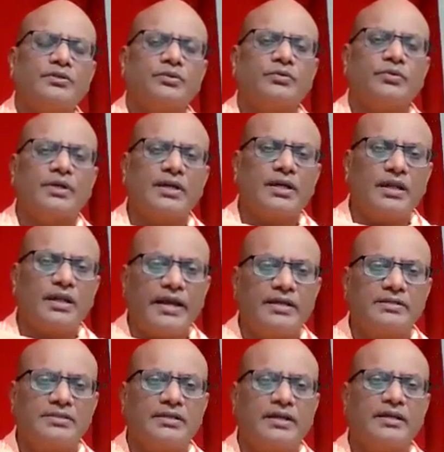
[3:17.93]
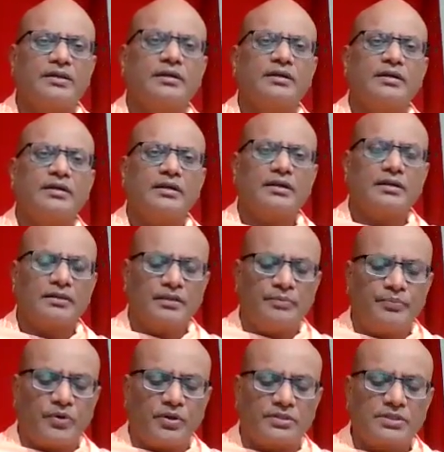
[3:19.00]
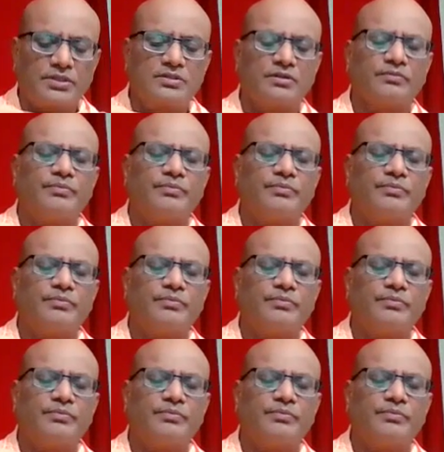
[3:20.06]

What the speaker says: To realize that, the process